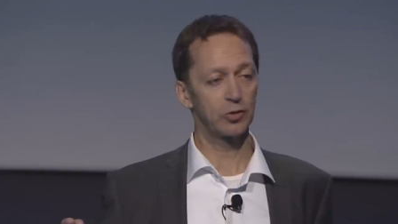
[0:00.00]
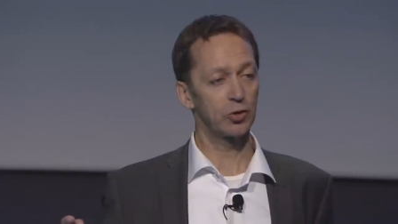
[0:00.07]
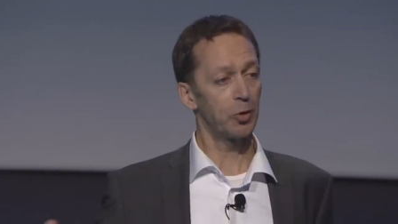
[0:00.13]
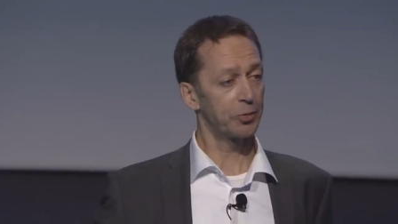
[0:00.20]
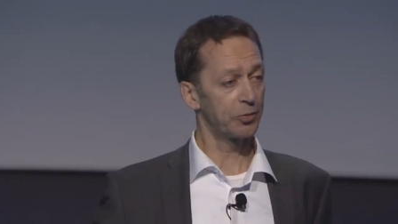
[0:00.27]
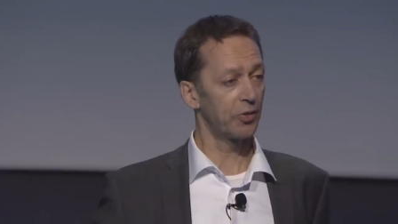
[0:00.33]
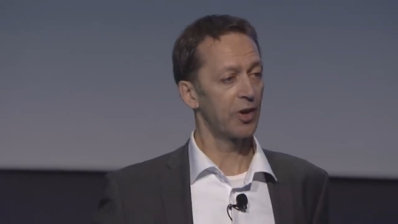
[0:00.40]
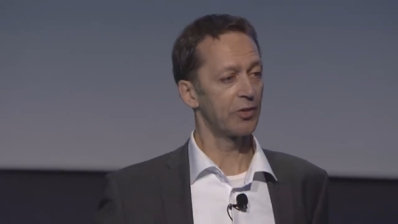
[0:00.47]

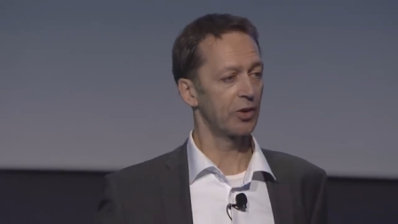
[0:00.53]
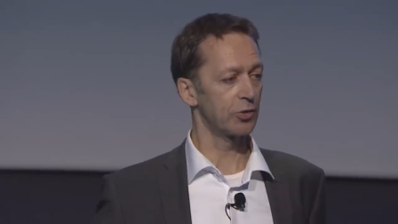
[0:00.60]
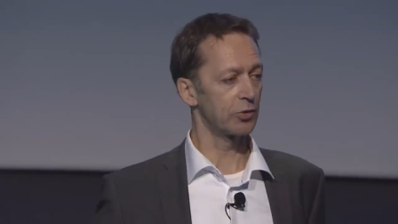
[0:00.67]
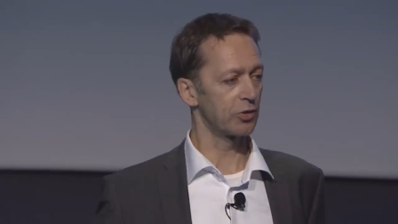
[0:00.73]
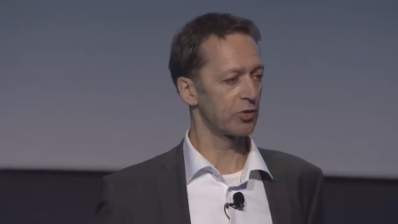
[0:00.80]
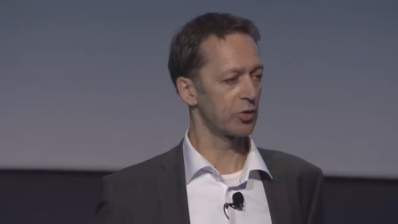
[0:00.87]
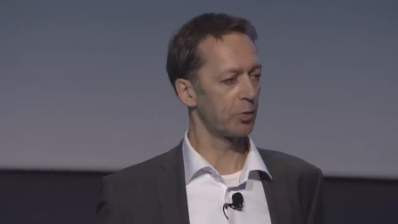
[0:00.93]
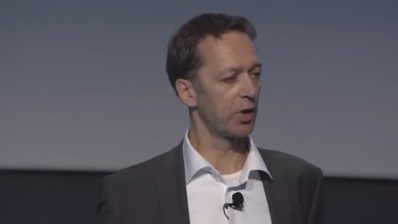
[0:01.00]
top
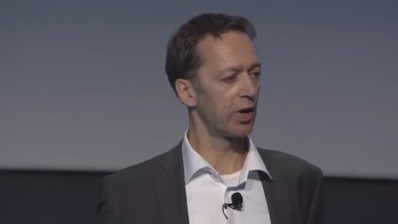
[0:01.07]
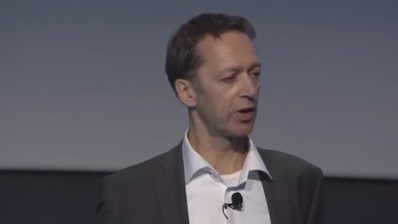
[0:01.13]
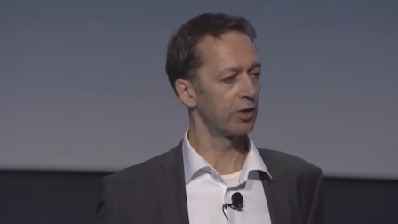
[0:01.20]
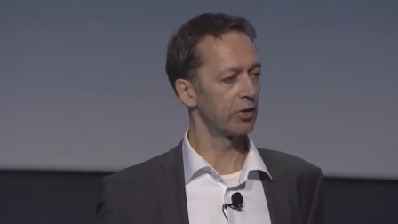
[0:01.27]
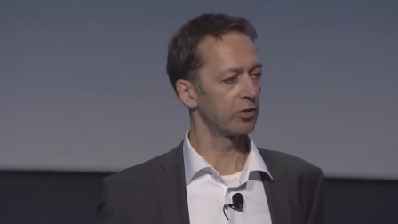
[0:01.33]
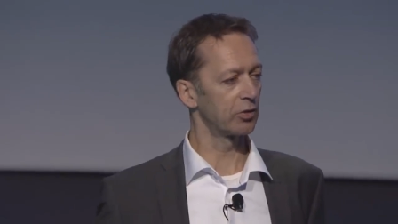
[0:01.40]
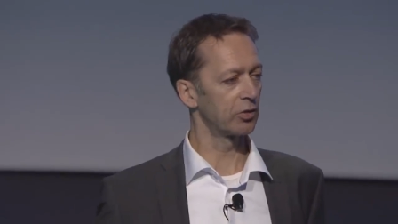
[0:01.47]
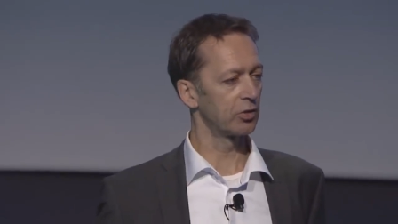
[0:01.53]
500
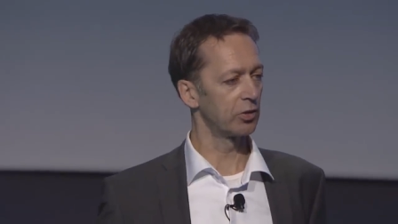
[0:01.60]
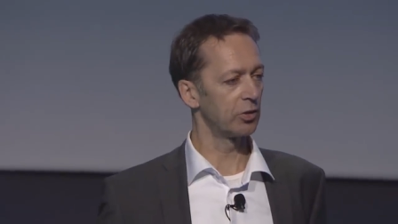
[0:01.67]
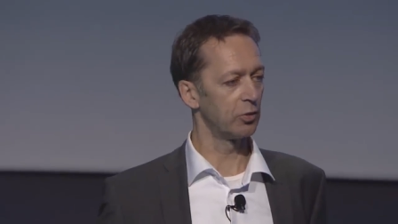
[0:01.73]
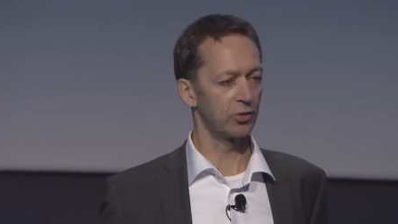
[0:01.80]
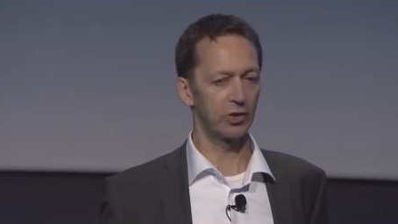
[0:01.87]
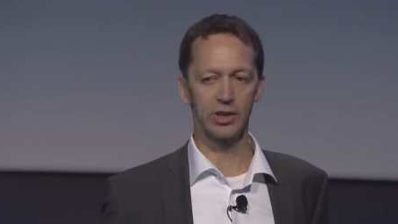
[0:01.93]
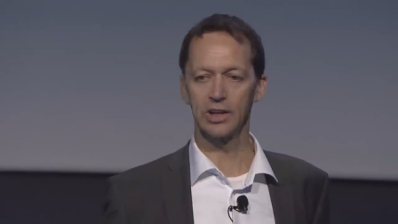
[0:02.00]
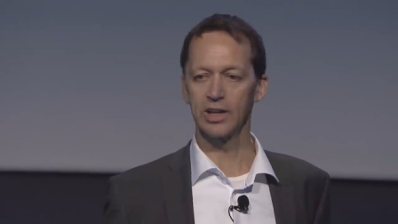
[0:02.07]
suppliers
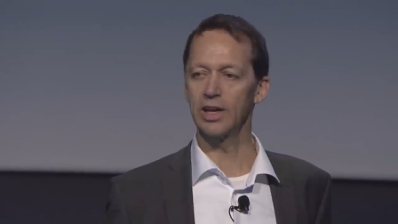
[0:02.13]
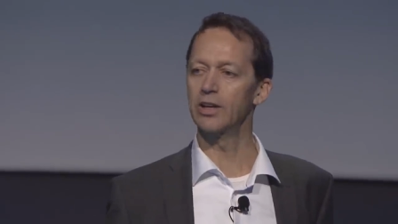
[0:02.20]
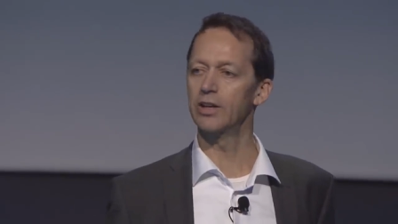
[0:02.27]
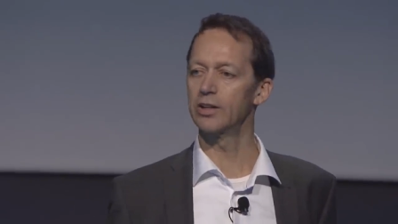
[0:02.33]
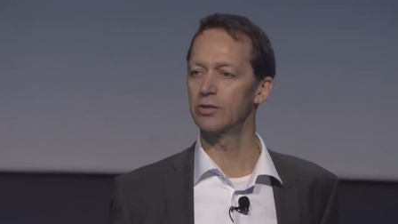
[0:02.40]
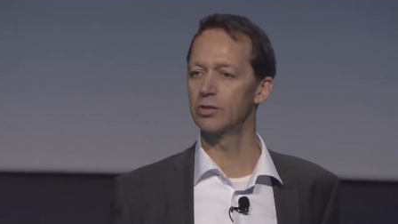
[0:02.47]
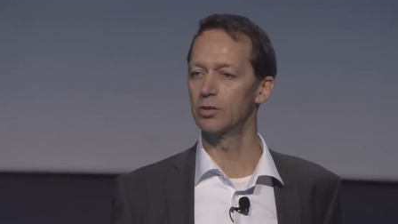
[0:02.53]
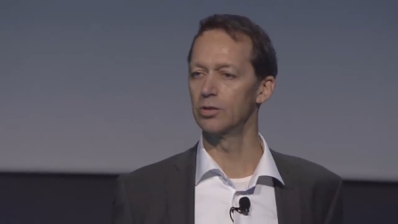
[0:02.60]
using an
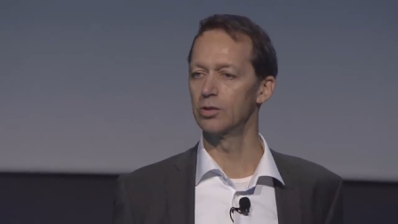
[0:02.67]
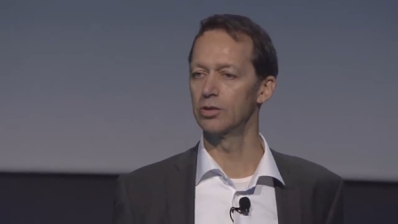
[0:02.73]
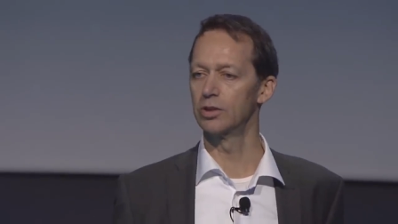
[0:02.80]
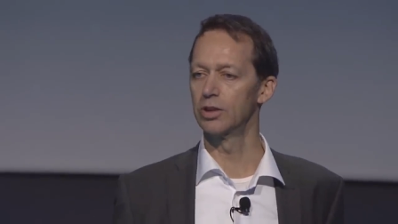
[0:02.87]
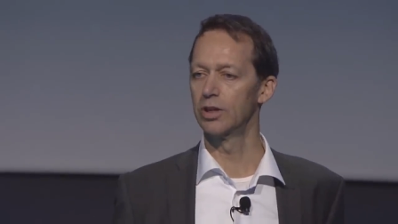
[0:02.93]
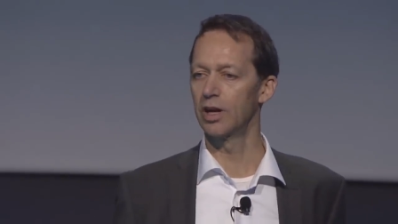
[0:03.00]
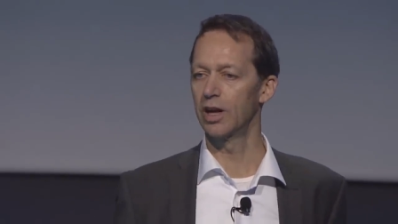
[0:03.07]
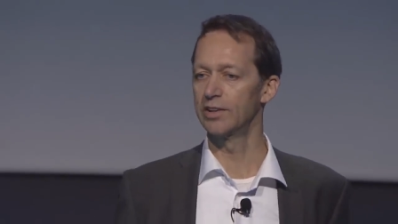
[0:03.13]
AI tool.
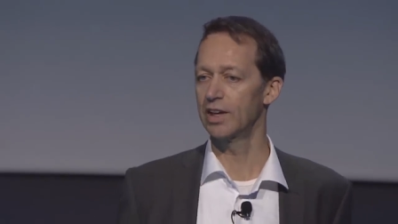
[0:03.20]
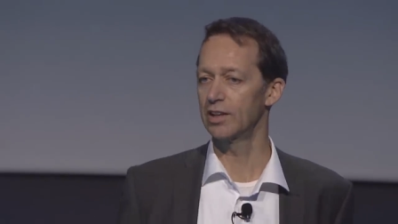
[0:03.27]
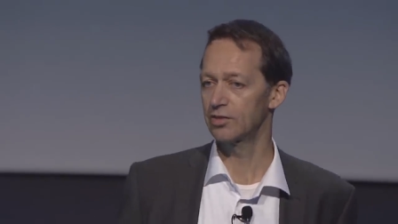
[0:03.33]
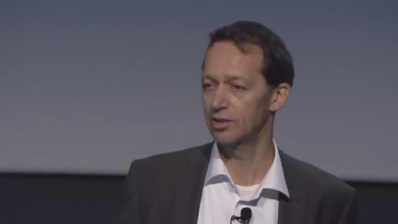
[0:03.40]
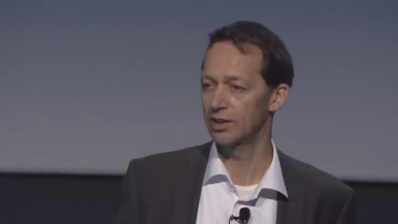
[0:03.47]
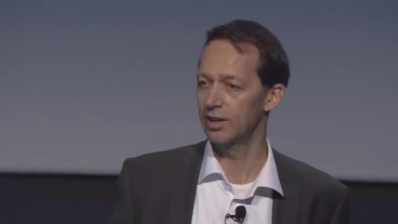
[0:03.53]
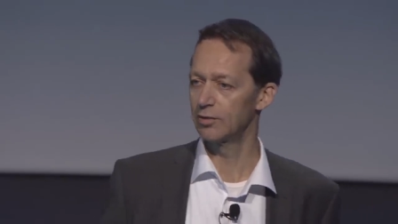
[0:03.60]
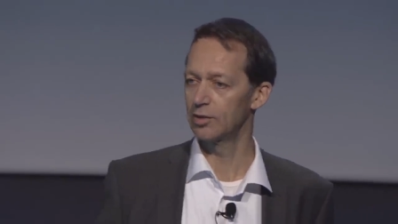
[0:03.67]
And that's
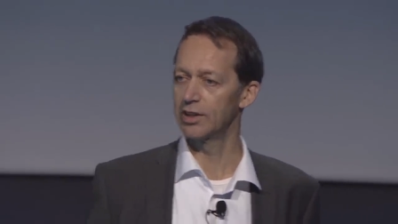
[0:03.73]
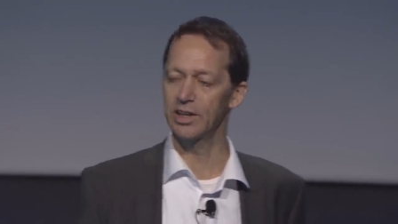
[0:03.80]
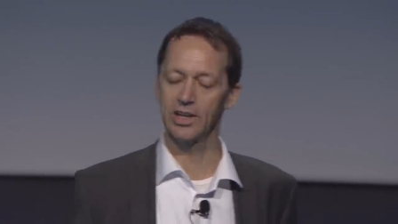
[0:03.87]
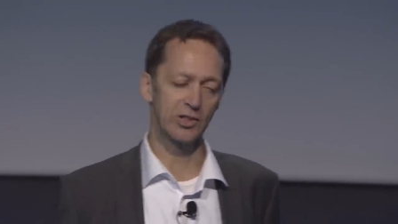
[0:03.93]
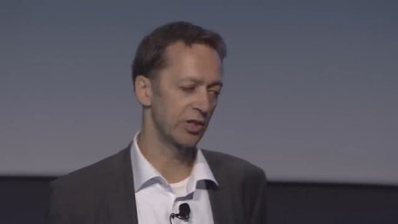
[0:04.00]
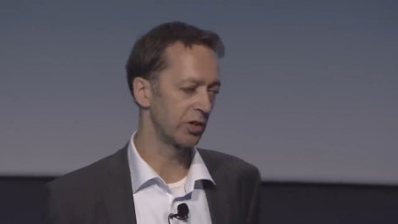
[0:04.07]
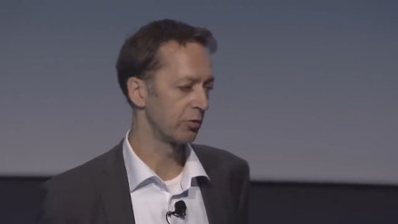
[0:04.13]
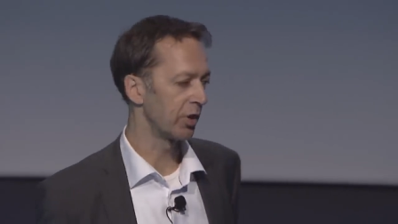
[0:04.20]
the level they're
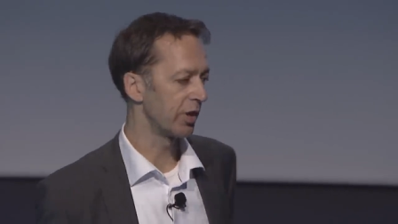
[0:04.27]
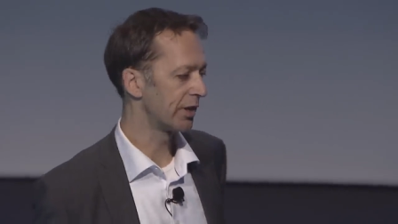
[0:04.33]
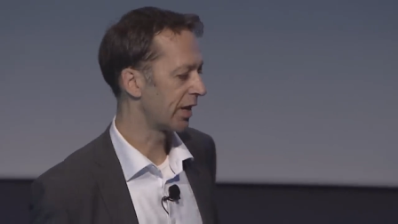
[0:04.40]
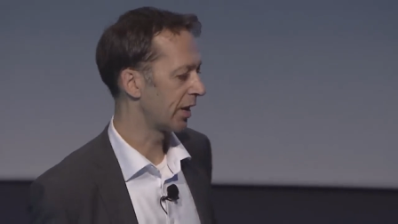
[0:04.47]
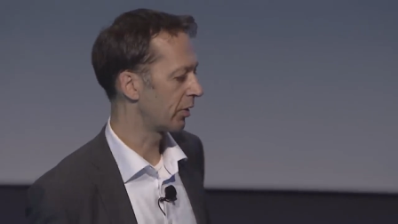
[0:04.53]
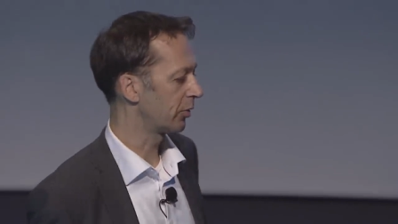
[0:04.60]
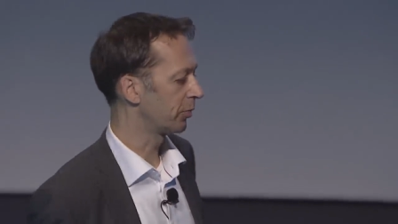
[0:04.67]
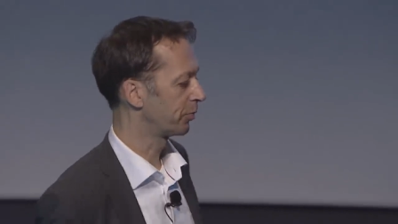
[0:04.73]
hitting right
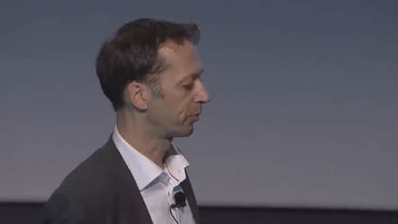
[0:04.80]
now.